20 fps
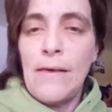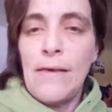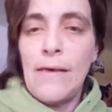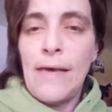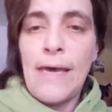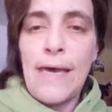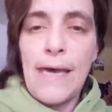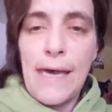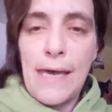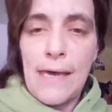
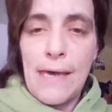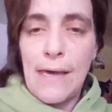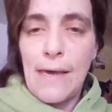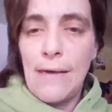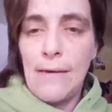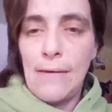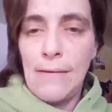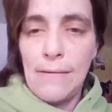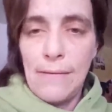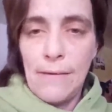He
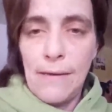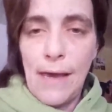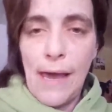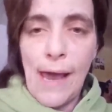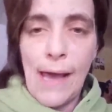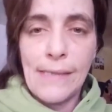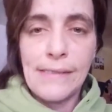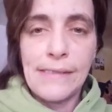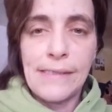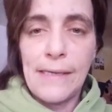
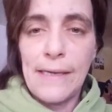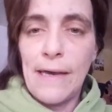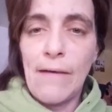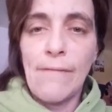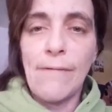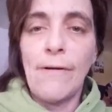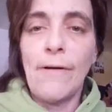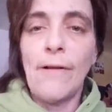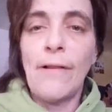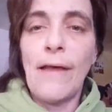has the
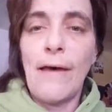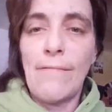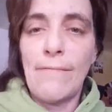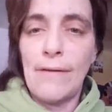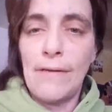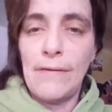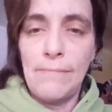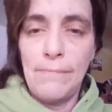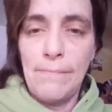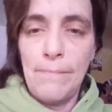other
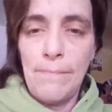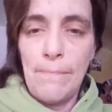11